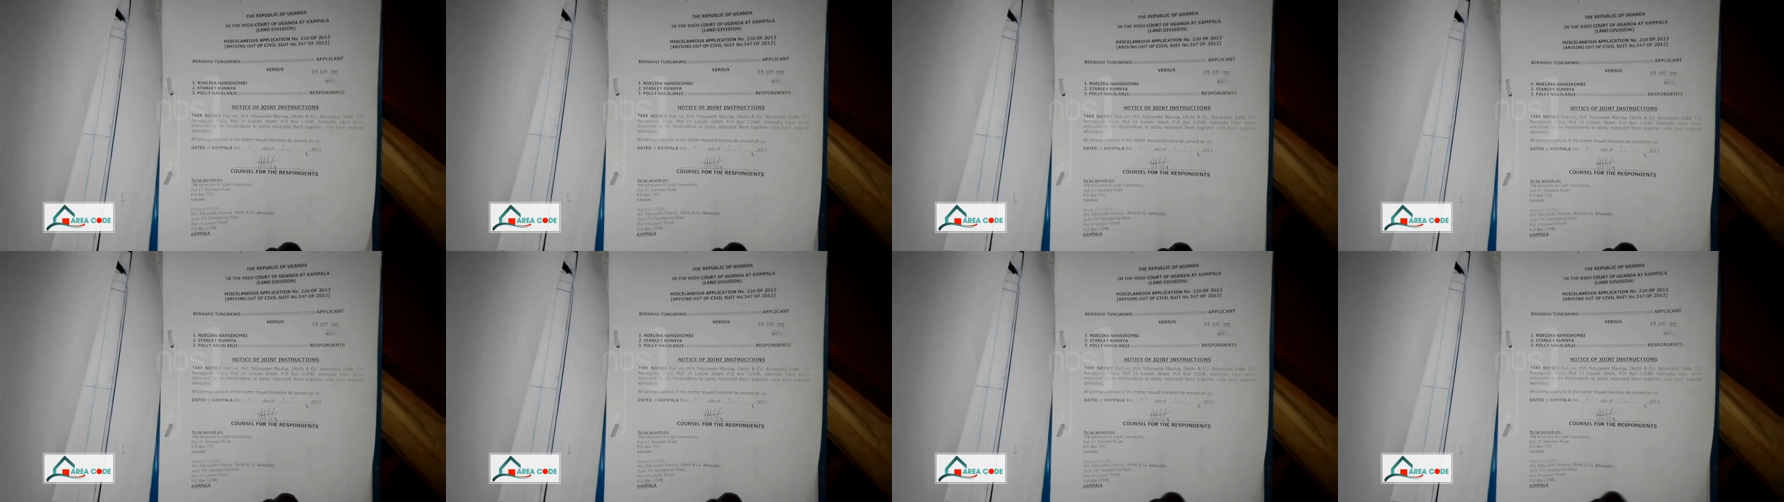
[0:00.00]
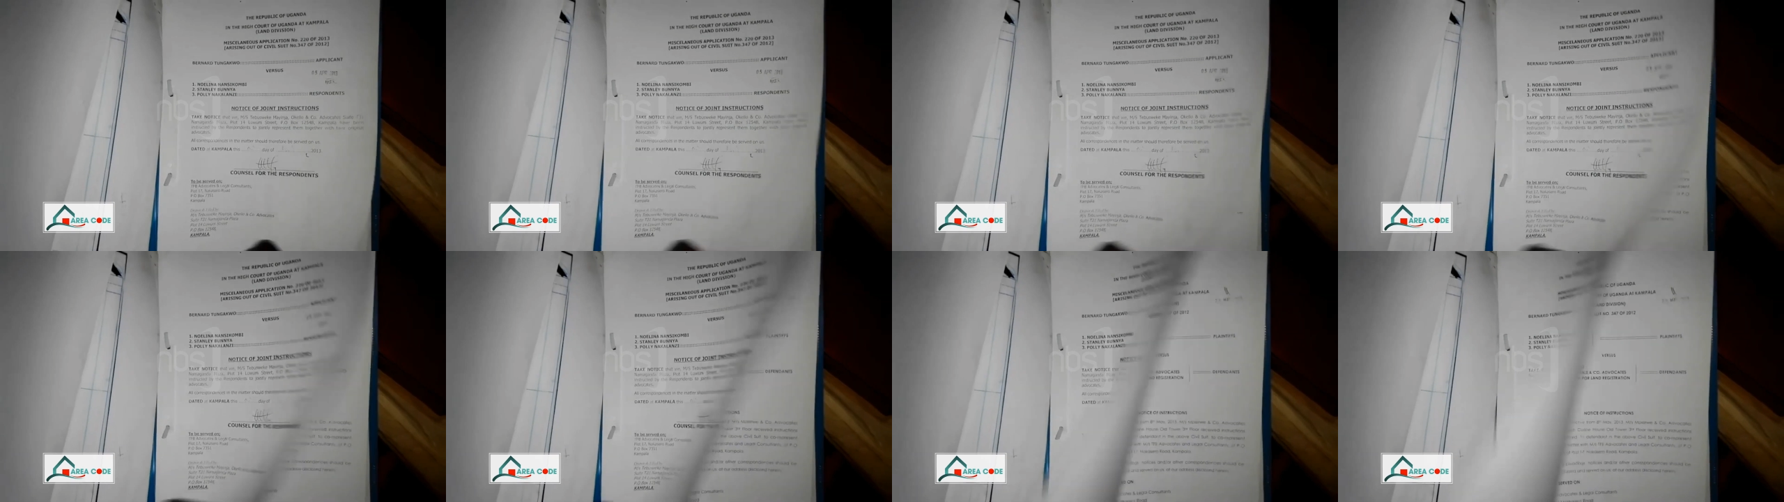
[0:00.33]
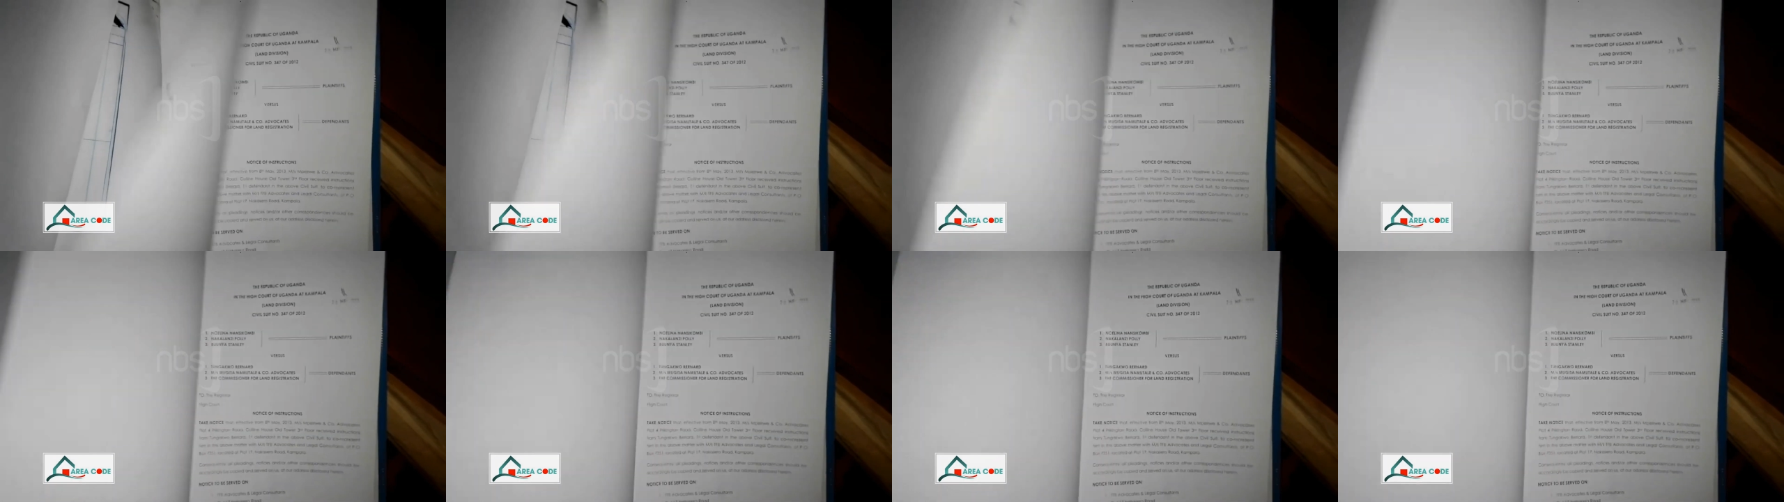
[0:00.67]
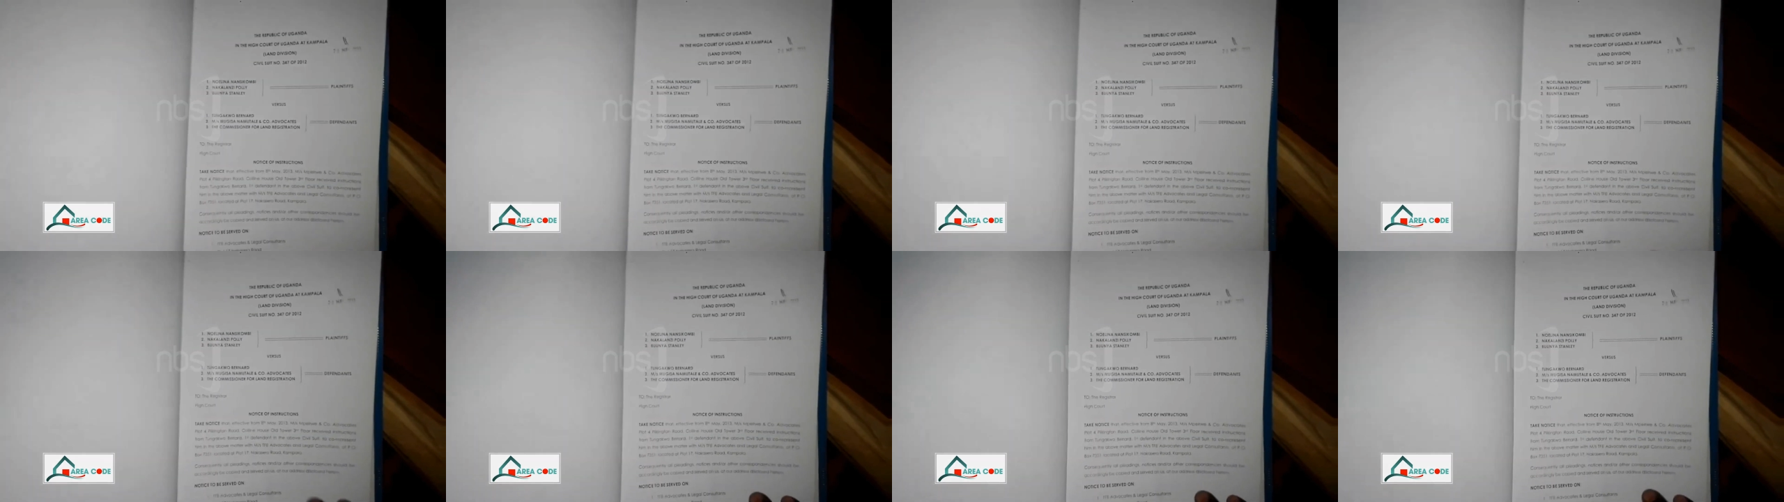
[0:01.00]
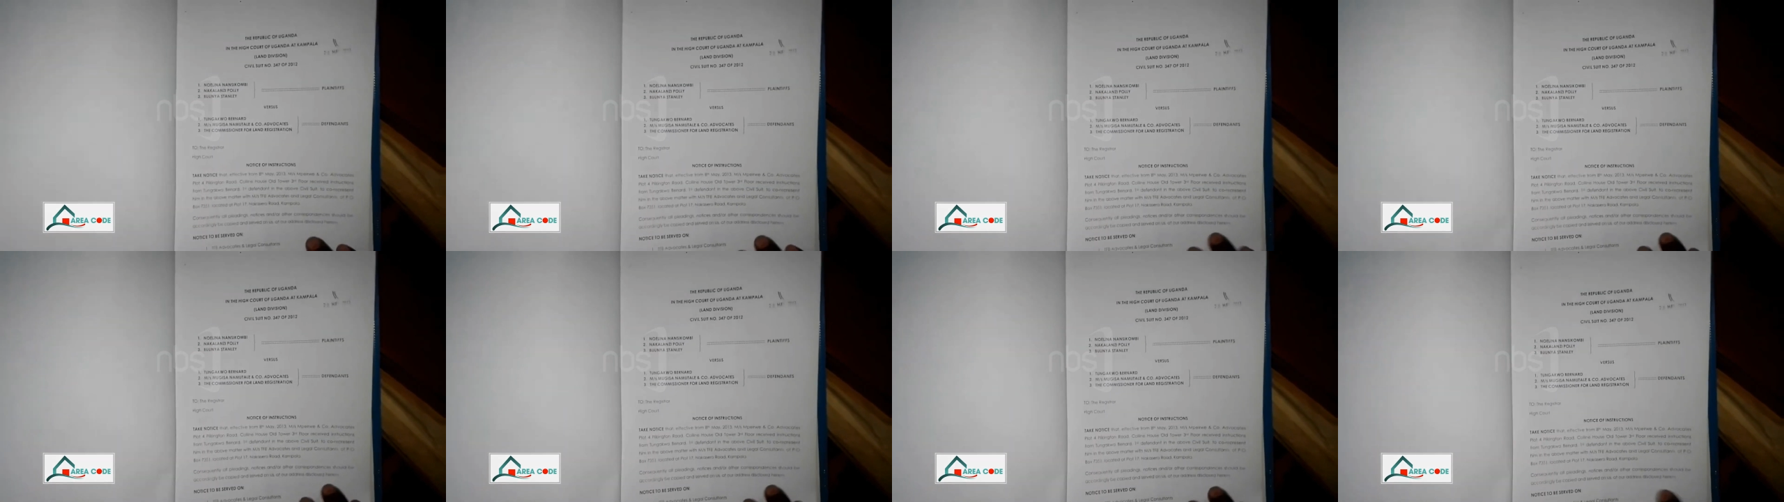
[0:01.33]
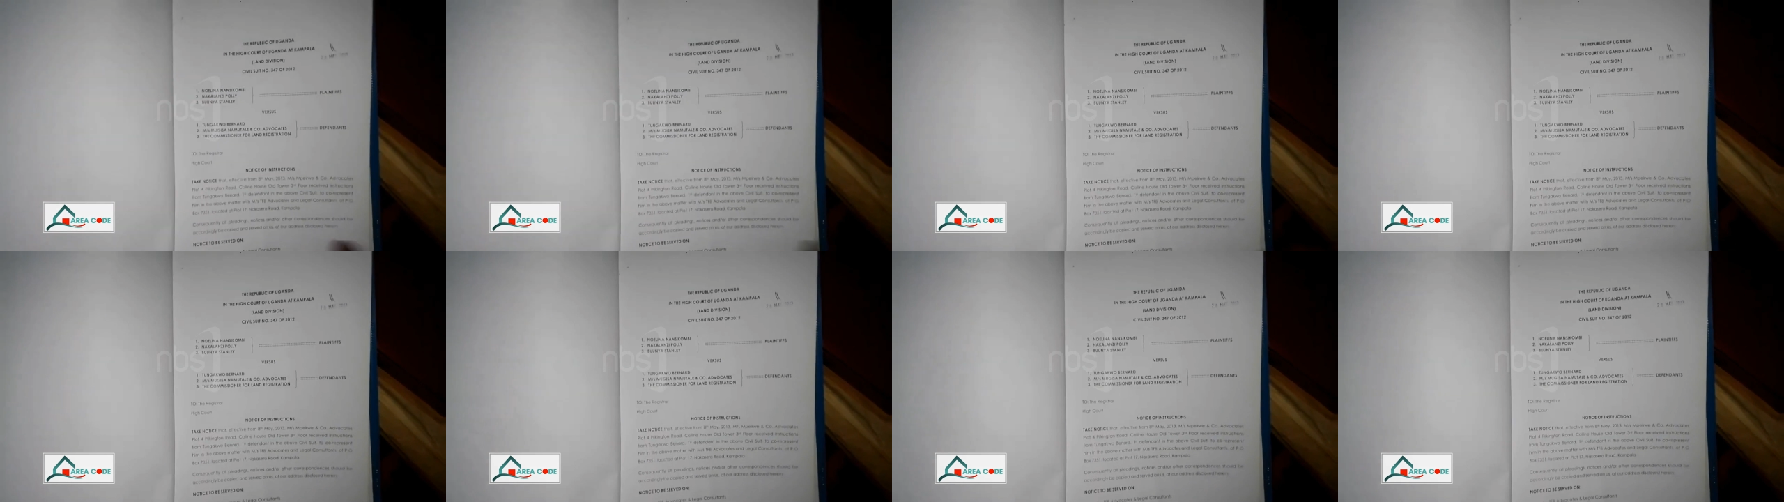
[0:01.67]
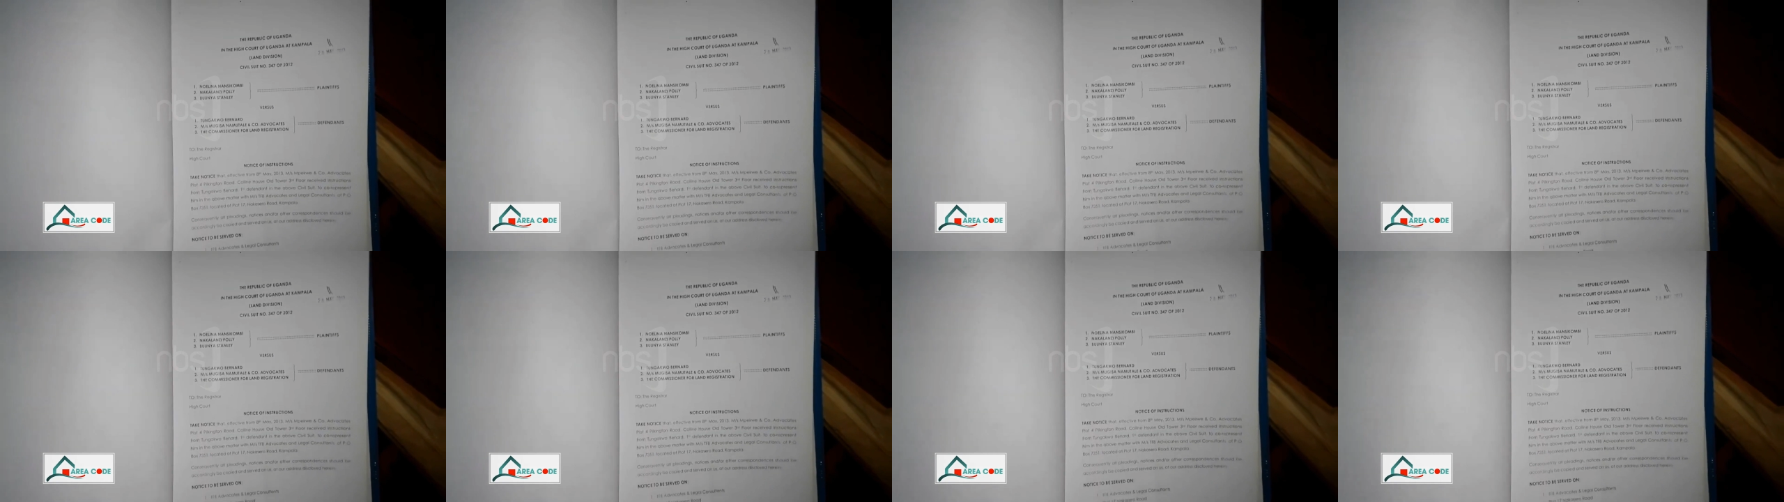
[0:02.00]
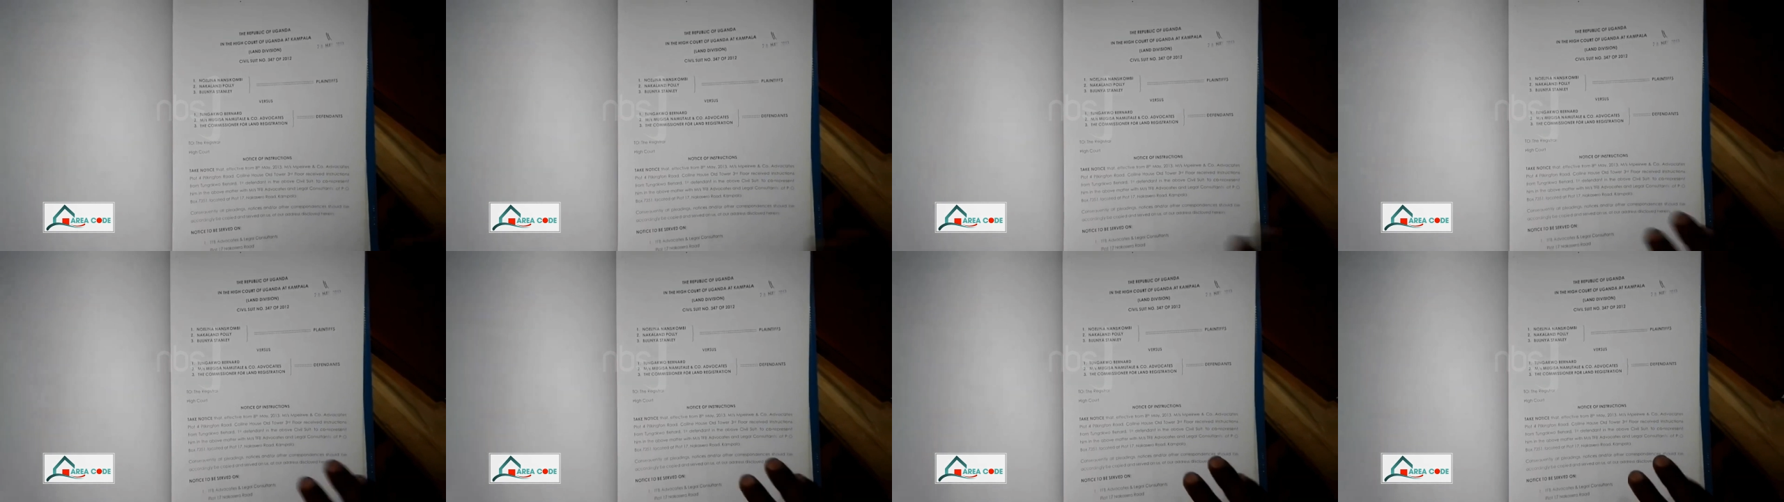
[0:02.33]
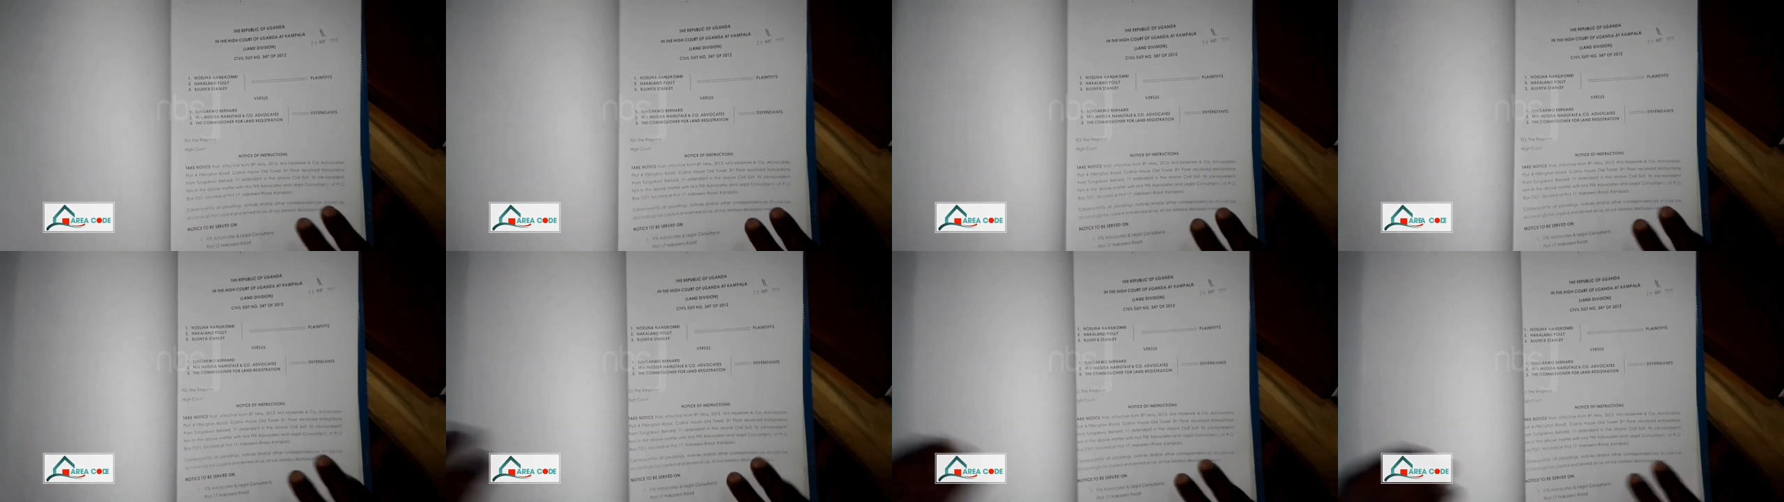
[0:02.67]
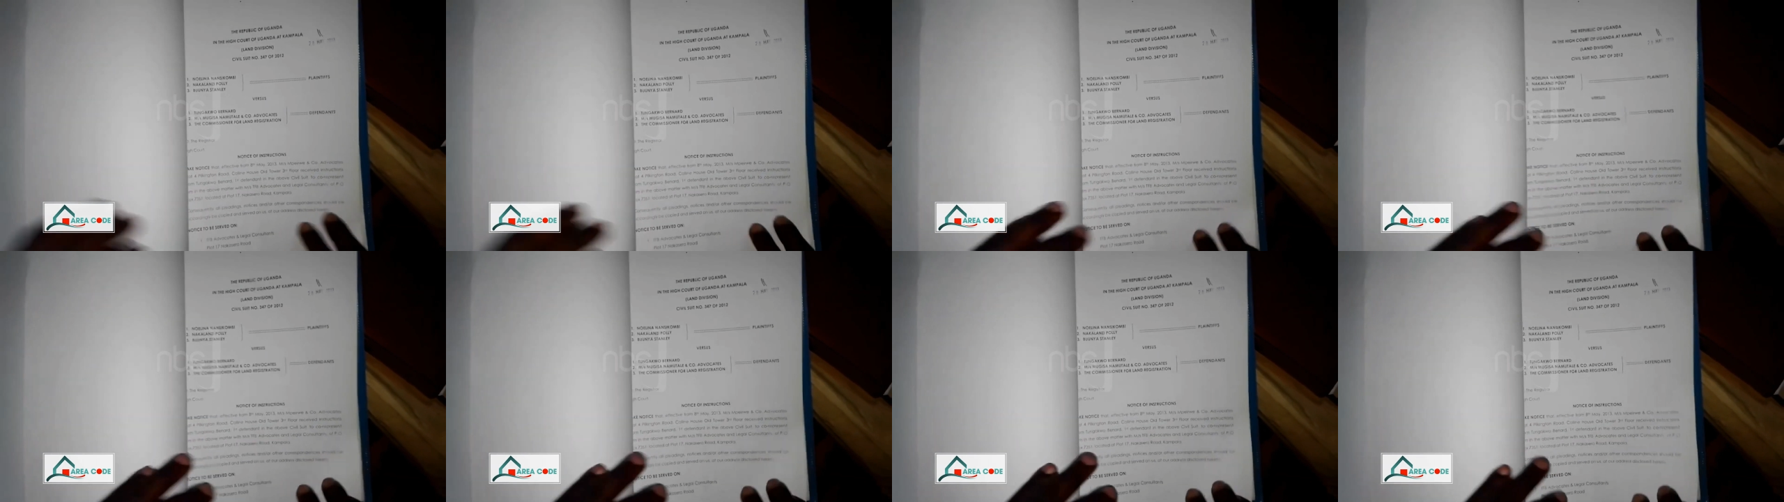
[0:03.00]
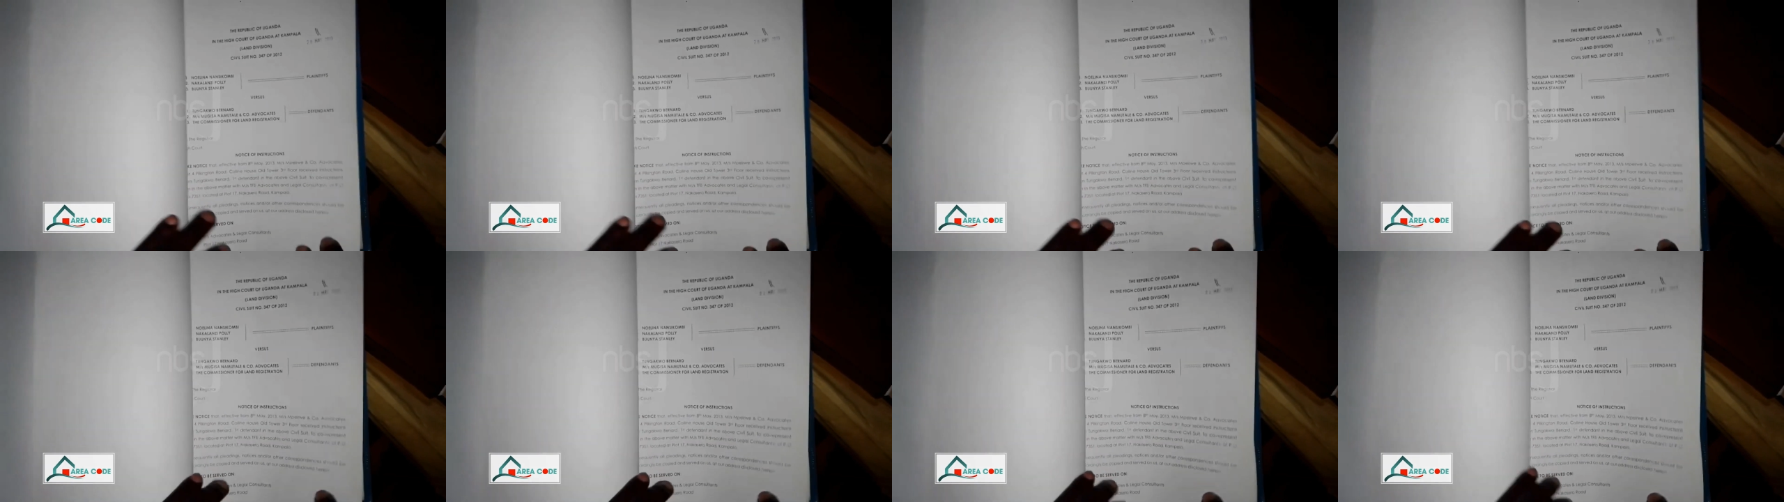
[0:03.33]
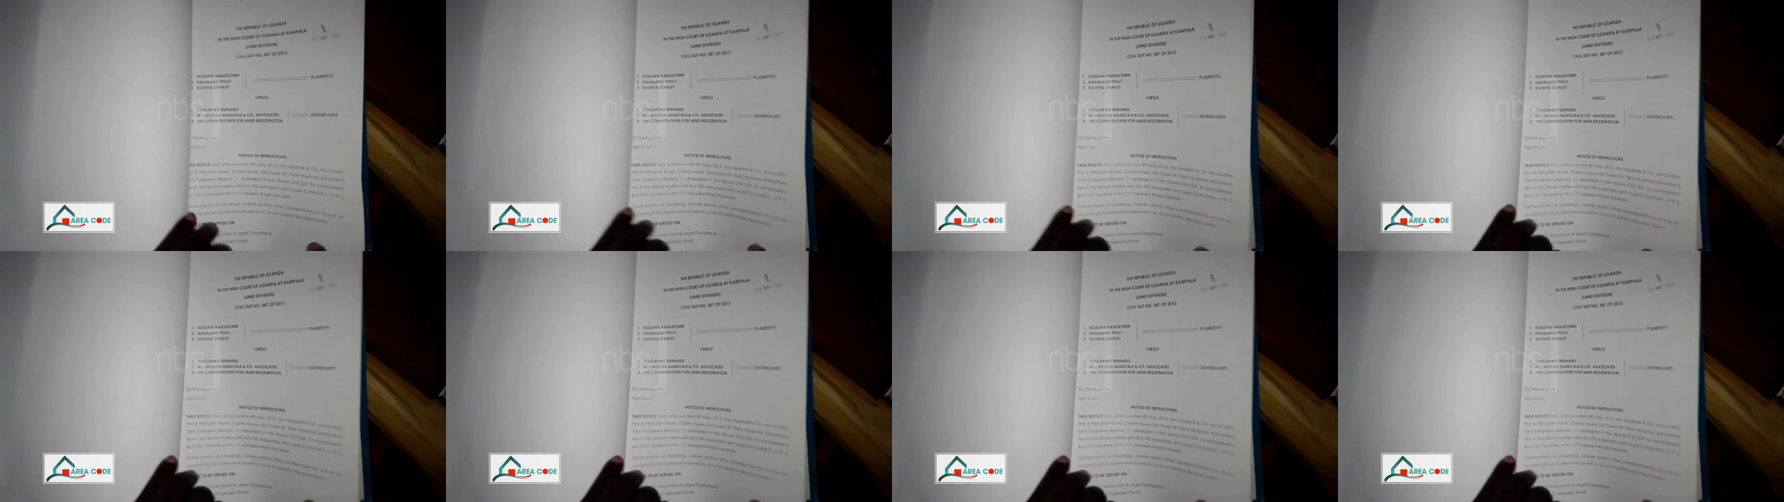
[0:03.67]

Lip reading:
No face is visible, so there are no lips to read.